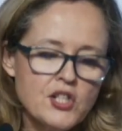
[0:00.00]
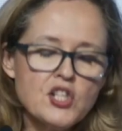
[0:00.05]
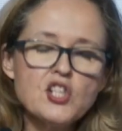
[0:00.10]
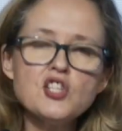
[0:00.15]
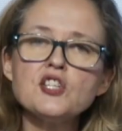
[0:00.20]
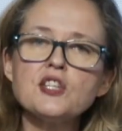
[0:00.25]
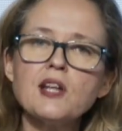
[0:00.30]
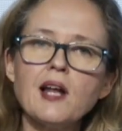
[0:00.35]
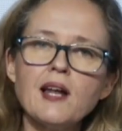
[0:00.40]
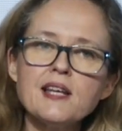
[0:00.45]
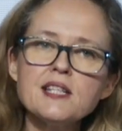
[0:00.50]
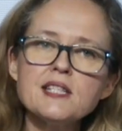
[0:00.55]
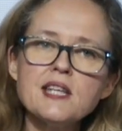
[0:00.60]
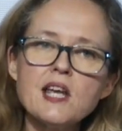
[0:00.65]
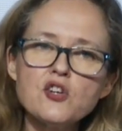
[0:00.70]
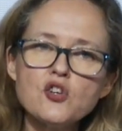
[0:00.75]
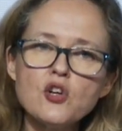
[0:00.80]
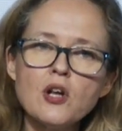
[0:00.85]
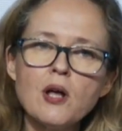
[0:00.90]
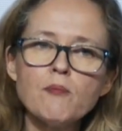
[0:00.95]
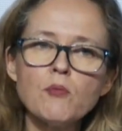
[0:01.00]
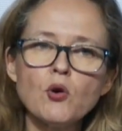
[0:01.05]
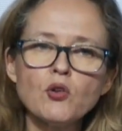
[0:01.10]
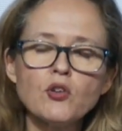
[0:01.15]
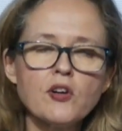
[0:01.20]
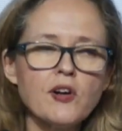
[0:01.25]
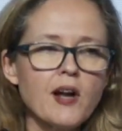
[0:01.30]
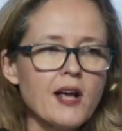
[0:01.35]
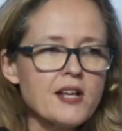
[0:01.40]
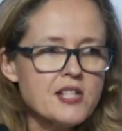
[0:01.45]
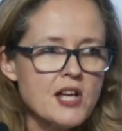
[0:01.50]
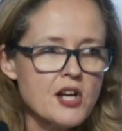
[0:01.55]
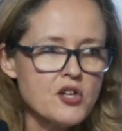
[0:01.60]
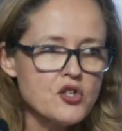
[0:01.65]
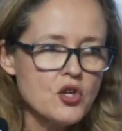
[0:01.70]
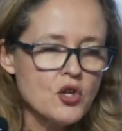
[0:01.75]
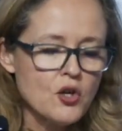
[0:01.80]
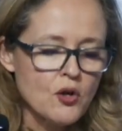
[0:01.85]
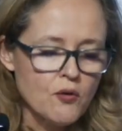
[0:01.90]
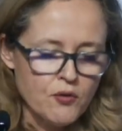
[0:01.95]
digitalization and
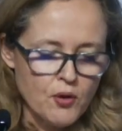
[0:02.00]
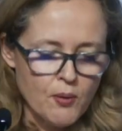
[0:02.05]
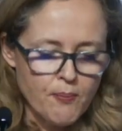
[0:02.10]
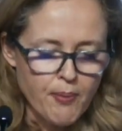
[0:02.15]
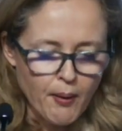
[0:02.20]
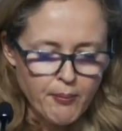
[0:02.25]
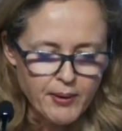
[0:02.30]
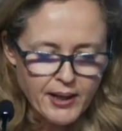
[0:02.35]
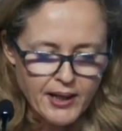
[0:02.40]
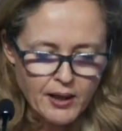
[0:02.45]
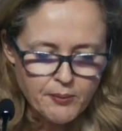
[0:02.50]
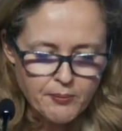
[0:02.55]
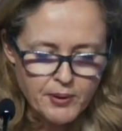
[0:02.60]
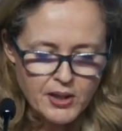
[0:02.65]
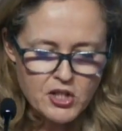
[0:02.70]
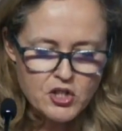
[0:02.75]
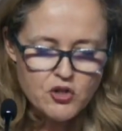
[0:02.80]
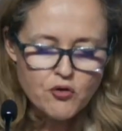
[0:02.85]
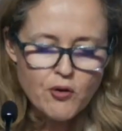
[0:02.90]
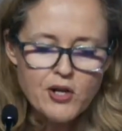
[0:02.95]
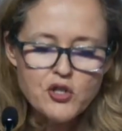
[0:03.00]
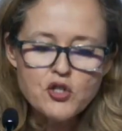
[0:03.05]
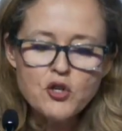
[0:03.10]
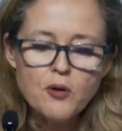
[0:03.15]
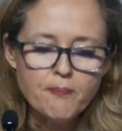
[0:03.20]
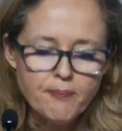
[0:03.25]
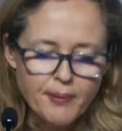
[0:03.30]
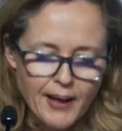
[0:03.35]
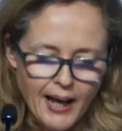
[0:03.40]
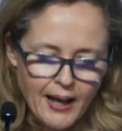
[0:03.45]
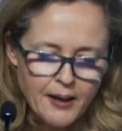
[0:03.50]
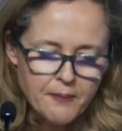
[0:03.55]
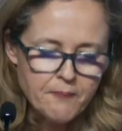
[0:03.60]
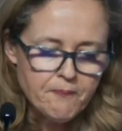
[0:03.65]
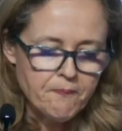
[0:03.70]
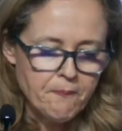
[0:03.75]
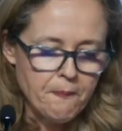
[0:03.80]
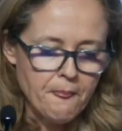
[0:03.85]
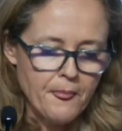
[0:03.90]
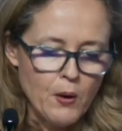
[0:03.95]
modernization of the public administration plan.
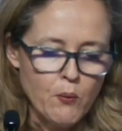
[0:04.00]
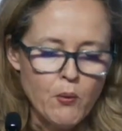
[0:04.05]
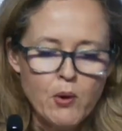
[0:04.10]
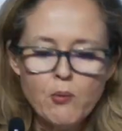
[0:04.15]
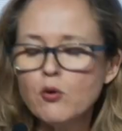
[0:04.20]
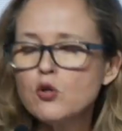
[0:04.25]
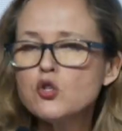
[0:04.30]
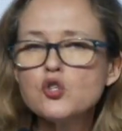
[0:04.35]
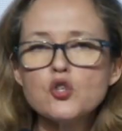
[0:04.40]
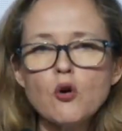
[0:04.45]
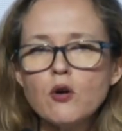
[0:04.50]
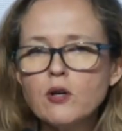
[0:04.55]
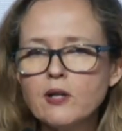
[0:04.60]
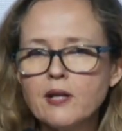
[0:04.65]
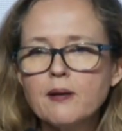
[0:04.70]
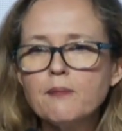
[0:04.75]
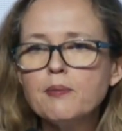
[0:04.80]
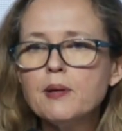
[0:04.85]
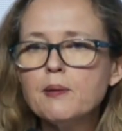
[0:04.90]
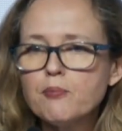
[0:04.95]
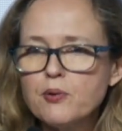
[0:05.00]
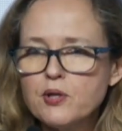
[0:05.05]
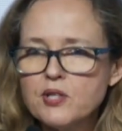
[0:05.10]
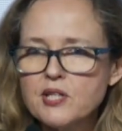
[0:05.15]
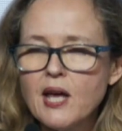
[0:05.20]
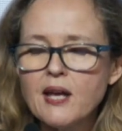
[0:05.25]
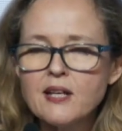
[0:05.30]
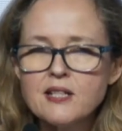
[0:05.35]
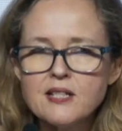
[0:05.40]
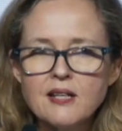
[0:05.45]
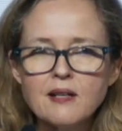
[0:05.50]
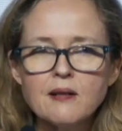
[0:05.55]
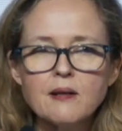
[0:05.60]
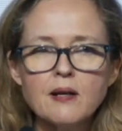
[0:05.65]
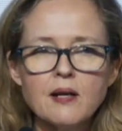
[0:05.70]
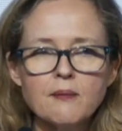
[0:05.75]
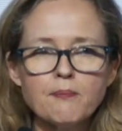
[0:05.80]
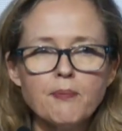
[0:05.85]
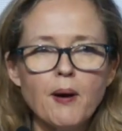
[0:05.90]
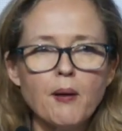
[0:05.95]
We will shortly be presenting
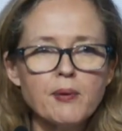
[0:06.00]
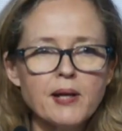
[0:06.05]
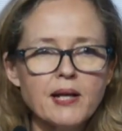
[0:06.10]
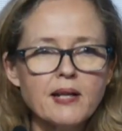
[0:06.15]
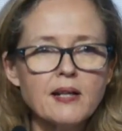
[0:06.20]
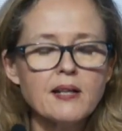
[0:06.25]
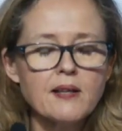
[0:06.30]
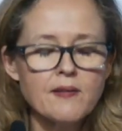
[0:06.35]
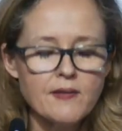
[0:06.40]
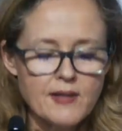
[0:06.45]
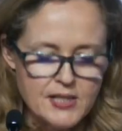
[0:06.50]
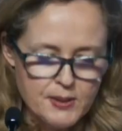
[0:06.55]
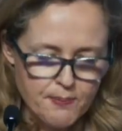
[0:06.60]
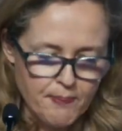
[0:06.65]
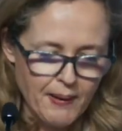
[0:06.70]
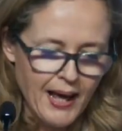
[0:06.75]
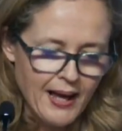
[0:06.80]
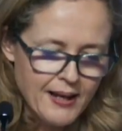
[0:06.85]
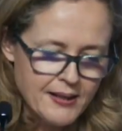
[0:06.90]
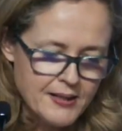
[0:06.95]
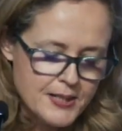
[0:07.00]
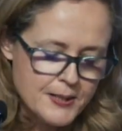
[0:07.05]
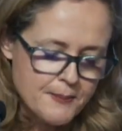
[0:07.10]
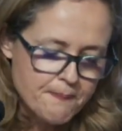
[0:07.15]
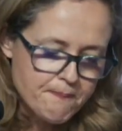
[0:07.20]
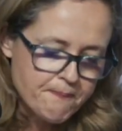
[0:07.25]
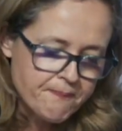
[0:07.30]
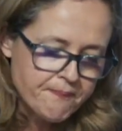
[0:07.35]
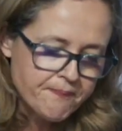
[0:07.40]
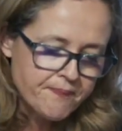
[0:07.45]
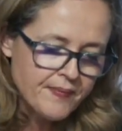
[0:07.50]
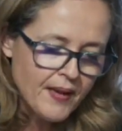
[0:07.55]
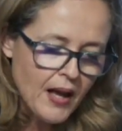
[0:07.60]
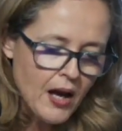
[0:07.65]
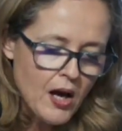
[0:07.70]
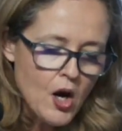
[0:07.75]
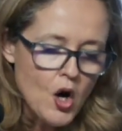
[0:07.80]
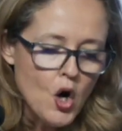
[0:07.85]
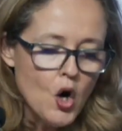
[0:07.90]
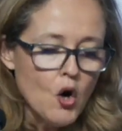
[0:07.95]
publicly these plans.
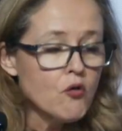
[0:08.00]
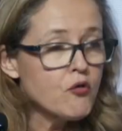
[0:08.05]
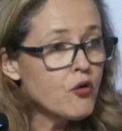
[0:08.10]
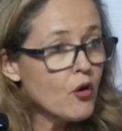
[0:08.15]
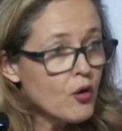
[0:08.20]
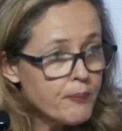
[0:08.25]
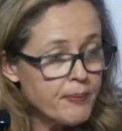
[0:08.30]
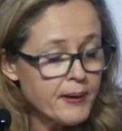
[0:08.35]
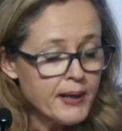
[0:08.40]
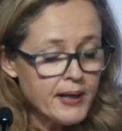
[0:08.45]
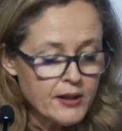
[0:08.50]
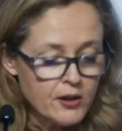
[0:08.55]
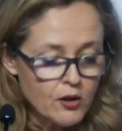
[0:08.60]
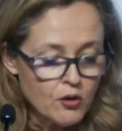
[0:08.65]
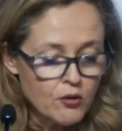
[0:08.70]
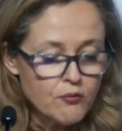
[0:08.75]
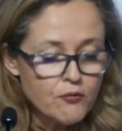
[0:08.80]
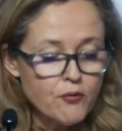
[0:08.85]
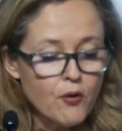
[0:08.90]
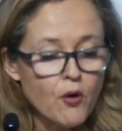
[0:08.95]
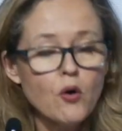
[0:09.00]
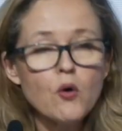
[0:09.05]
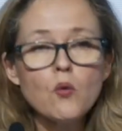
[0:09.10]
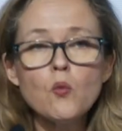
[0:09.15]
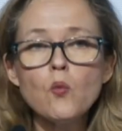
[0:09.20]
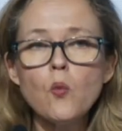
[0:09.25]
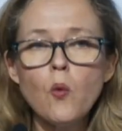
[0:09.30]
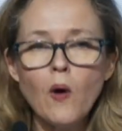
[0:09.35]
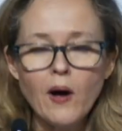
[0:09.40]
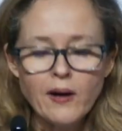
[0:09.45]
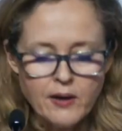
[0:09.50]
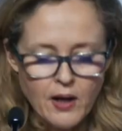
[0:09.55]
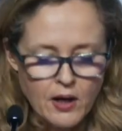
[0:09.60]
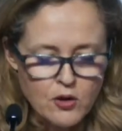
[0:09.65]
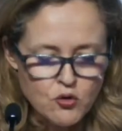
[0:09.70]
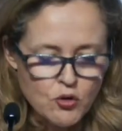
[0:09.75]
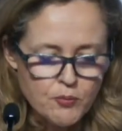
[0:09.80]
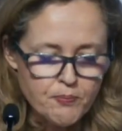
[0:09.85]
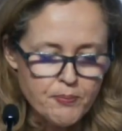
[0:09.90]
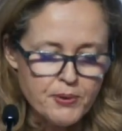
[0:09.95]
4 billion for
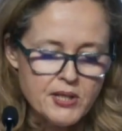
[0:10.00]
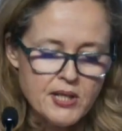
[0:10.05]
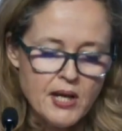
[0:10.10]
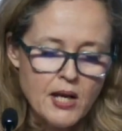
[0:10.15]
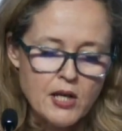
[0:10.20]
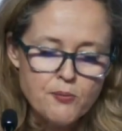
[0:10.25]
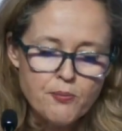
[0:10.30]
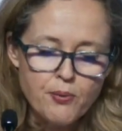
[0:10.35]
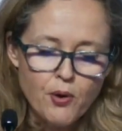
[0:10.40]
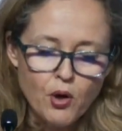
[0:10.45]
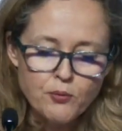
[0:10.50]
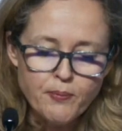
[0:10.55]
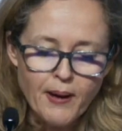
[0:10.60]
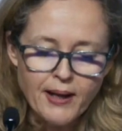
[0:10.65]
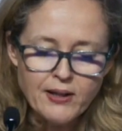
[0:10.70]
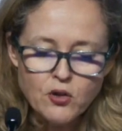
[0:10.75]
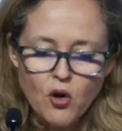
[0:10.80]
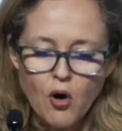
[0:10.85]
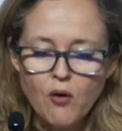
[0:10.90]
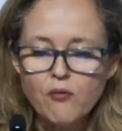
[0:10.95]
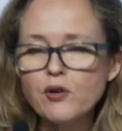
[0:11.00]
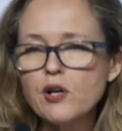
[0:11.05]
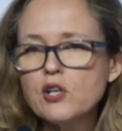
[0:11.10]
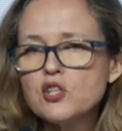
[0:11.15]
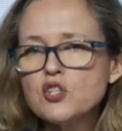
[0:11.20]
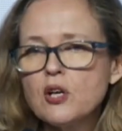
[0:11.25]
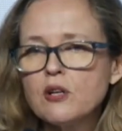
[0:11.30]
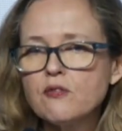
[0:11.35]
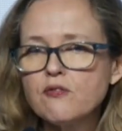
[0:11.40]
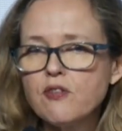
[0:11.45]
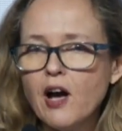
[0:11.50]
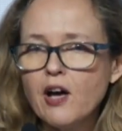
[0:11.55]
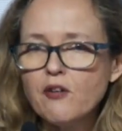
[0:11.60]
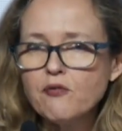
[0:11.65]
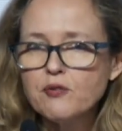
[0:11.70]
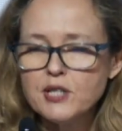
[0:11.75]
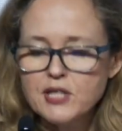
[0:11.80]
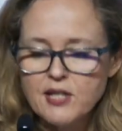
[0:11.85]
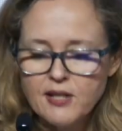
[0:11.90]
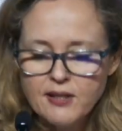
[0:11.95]
100% broadband coverage and
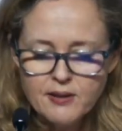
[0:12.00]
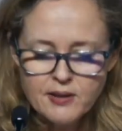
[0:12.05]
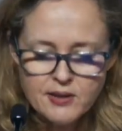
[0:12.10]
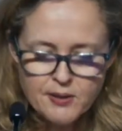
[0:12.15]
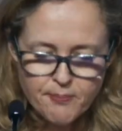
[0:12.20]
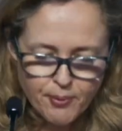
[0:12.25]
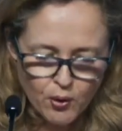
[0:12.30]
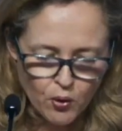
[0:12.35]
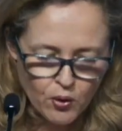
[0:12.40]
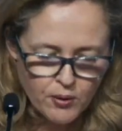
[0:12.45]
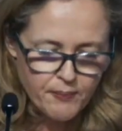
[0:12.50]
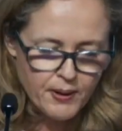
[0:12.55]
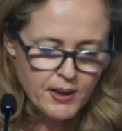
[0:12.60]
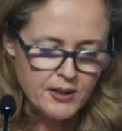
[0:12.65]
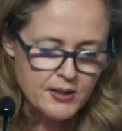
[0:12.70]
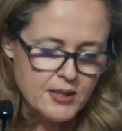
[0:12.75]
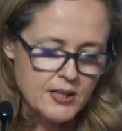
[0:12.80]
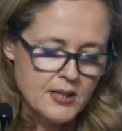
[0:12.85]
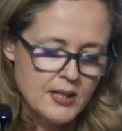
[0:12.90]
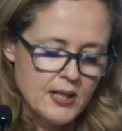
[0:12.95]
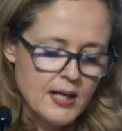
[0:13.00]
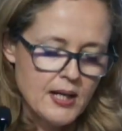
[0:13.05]
5G deployment.